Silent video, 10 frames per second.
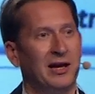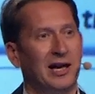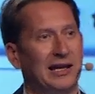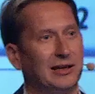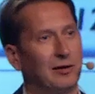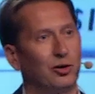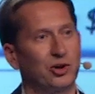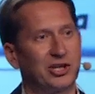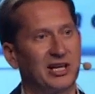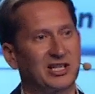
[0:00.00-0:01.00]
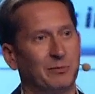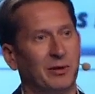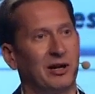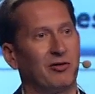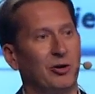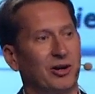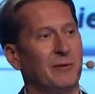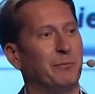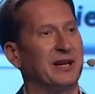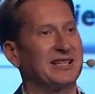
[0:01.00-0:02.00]
and enthusiasm around
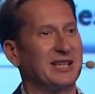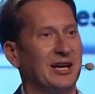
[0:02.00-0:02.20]
companies